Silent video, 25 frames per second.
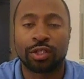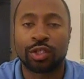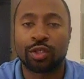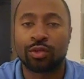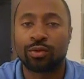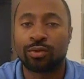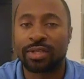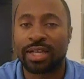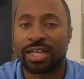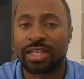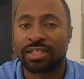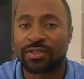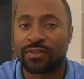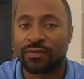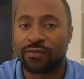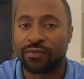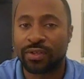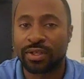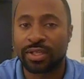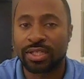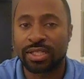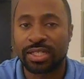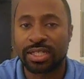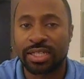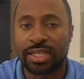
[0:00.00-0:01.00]

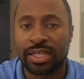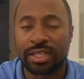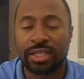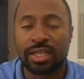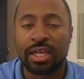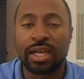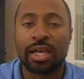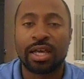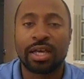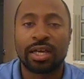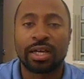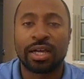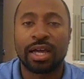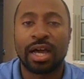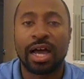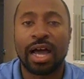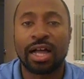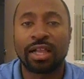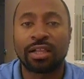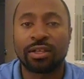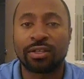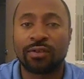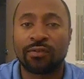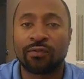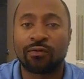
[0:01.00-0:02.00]
2015
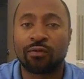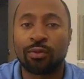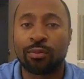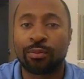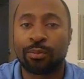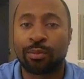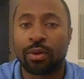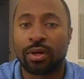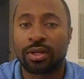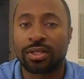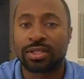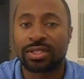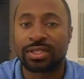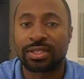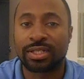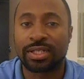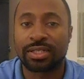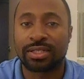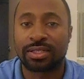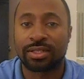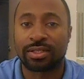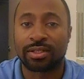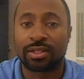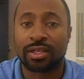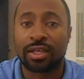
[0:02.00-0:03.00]
college football
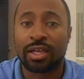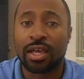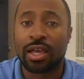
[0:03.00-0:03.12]
season.